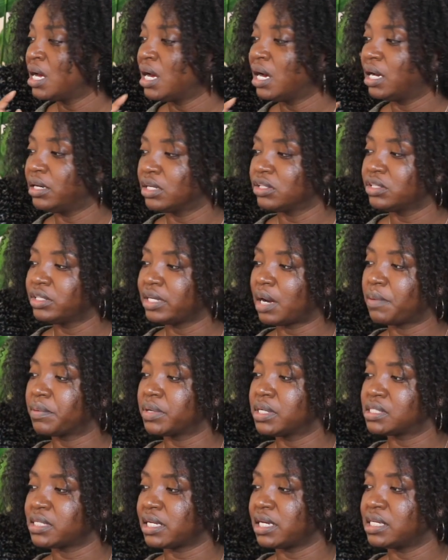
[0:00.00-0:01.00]
Another thing I want
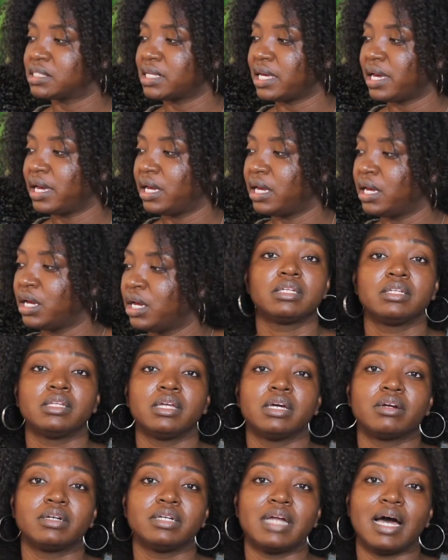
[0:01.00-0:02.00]
to say is that
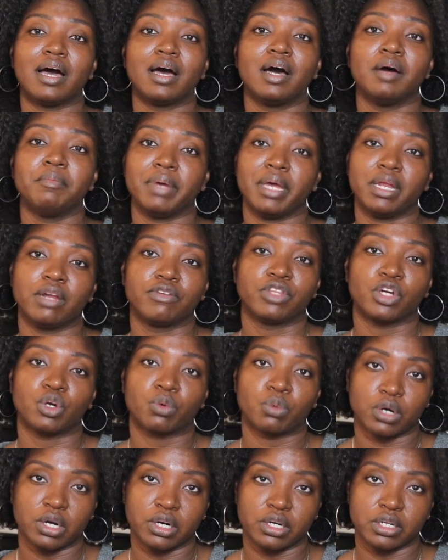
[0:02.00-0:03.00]
they're not a man of their
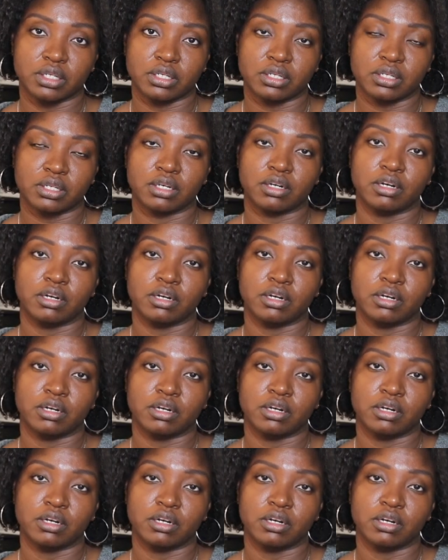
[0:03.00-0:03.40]
word.